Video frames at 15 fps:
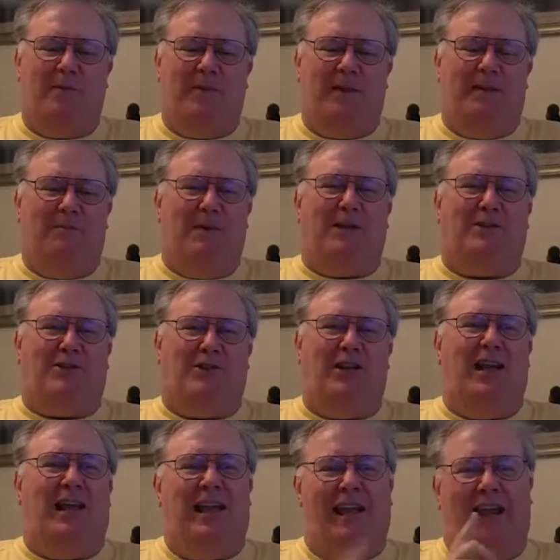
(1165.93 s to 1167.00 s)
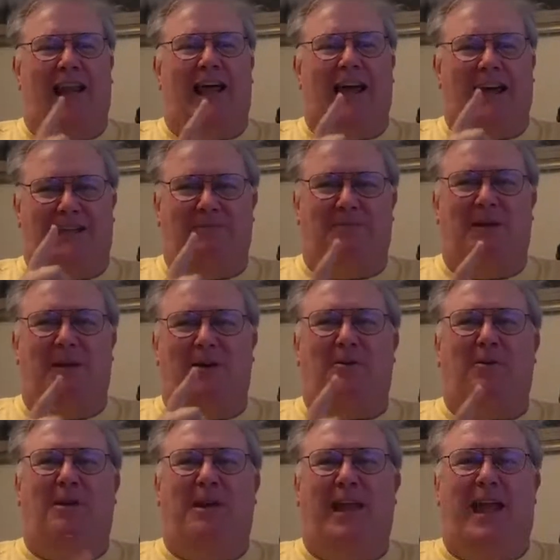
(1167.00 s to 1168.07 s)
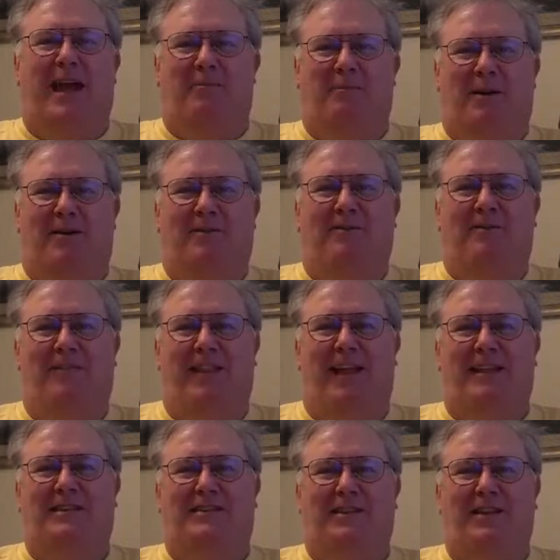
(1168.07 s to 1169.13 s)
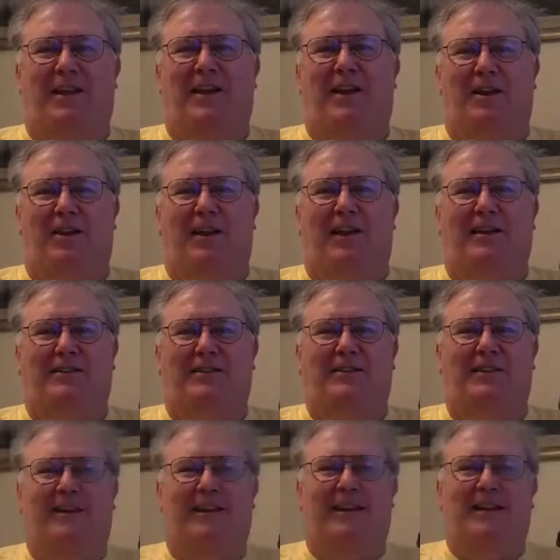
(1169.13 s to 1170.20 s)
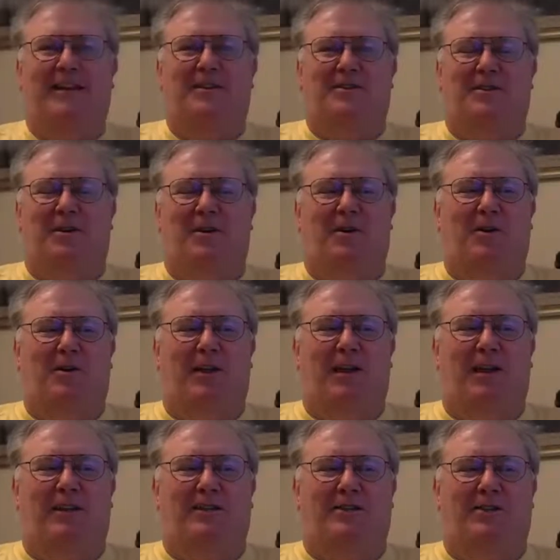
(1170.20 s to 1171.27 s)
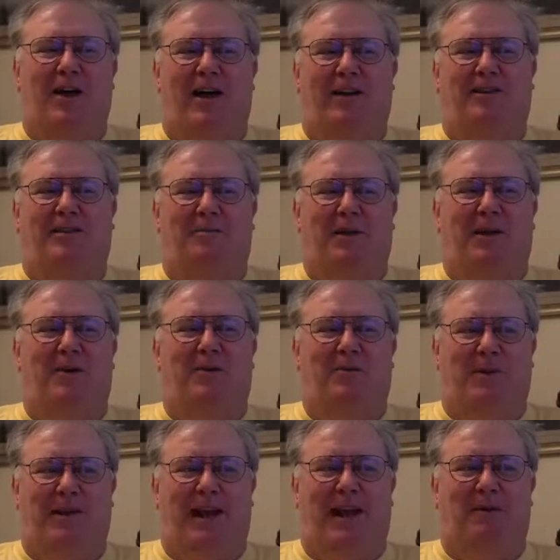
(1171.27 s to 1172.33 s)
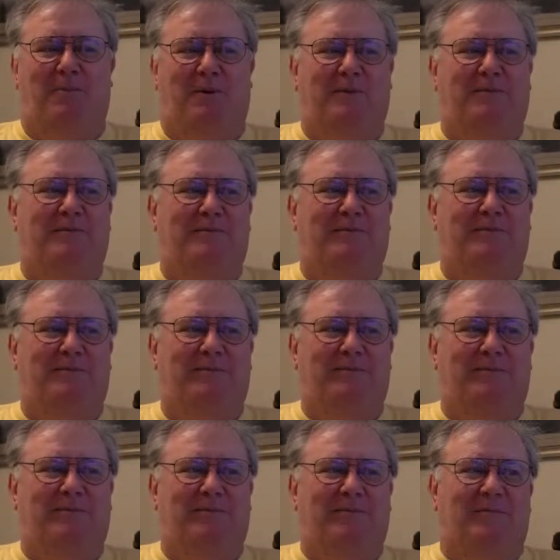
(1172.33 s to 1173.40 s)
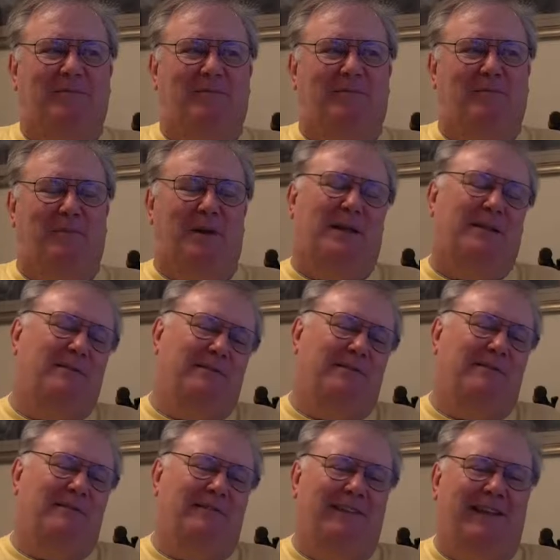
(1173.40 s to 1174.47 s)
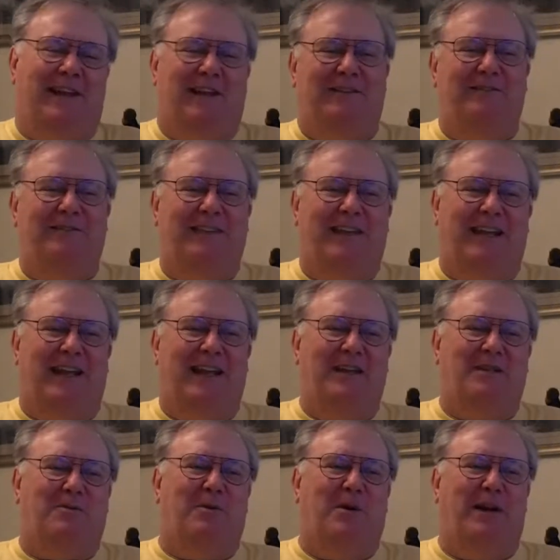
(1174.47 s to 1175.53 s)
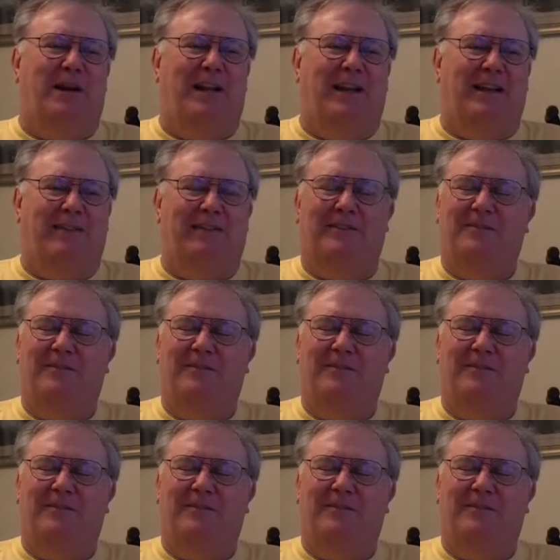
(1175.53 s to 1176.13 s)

But she doesn't like to be on camera. That's the other thing. So her thing is not to be on camera. But it is what it is.